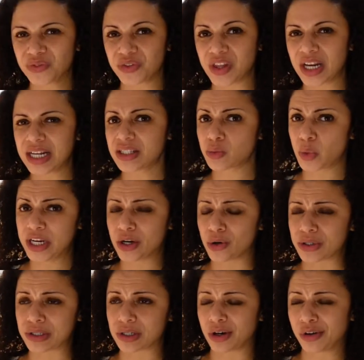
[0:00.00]
For the last week or
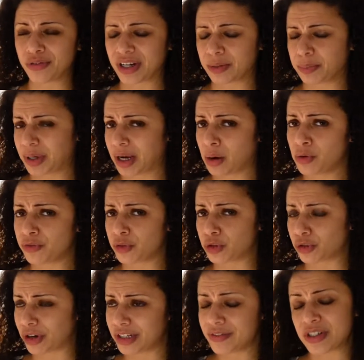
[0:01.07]
so, I've had powerful
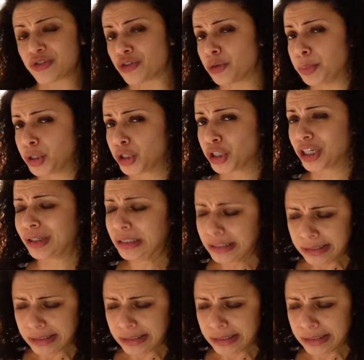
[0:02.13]
cravings for a burger.